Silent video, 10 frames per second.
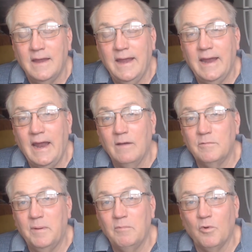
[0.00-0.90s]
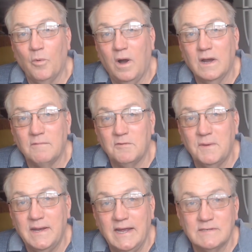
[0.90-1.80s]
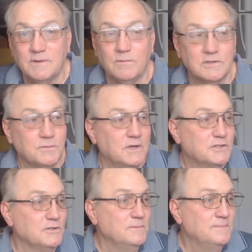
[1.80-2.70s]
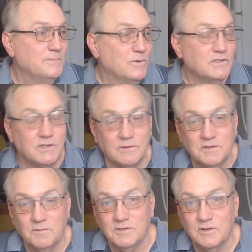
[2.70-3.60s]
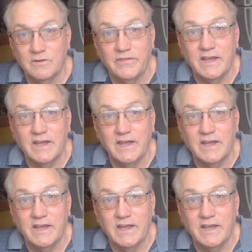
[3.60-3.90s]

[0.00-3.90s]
And people would walk up to me and ask me, "Where's the restroom? Where's so and so? Where's so and so?"